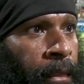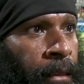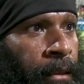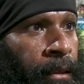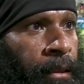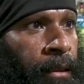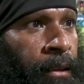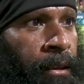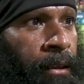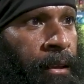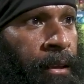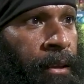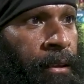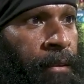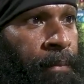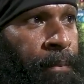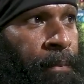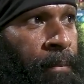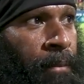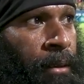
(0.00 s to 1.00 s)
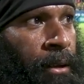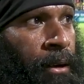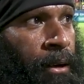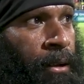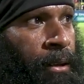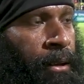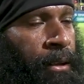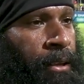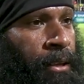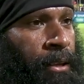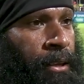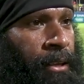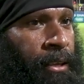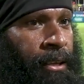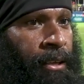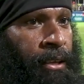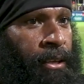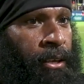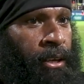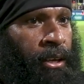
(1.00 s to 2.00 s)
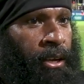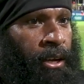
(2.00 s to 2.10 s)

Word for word: to the fans about Saturday?